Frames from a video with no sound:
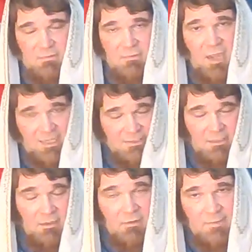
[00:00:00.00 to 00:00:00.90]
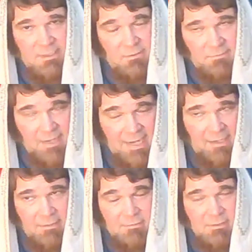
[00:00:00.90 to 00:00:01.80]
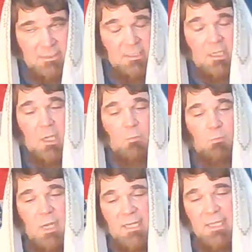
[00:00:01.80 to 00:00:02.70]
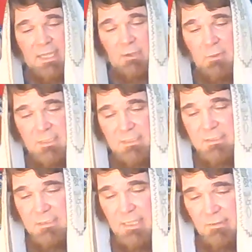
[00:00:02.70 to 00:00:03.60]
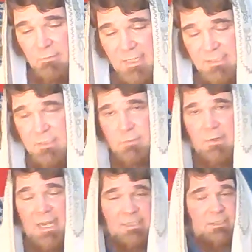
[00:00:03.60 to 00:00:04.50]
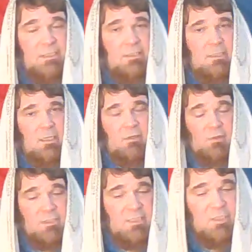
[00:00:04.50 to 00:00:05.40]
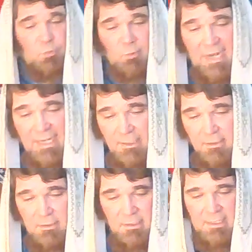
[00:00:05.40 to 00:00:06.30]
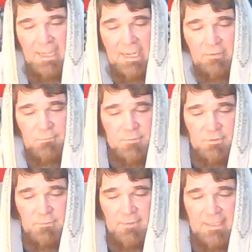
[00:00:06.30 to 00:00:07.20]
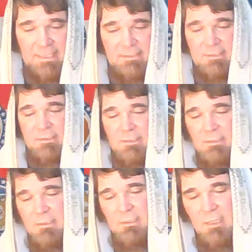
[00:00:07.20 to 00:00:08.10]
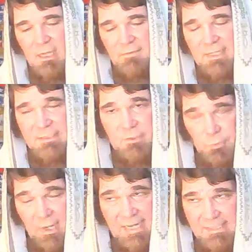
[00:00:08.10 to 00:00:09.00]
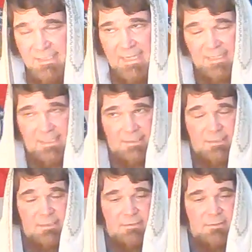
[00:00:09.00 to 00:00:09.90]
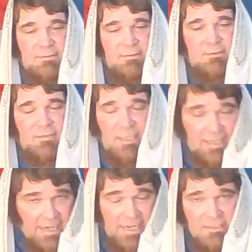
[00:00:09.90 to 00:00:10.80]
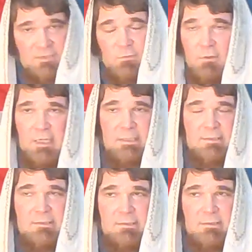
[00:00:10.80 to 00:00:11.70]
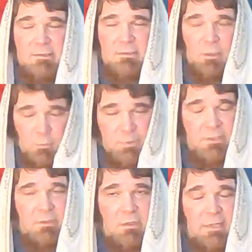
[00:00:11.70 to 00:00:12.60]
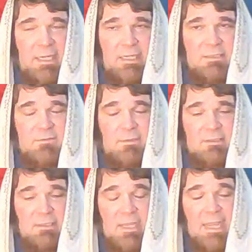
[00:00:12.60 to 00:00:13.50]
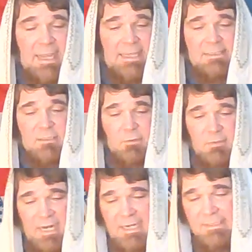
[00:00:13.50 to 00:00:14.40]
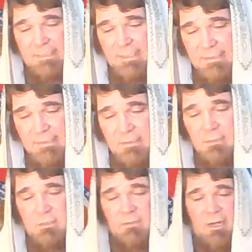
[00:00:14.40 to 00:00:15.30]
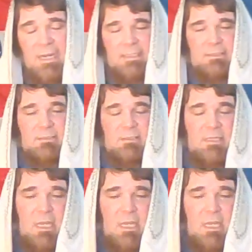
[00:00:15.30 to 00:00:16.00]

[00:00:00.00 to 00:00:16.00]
knocked all of us around, but he wants in restoration, there's a greater after effect of his grace in it that he has for us, the hope of glory has for us. His grace is so great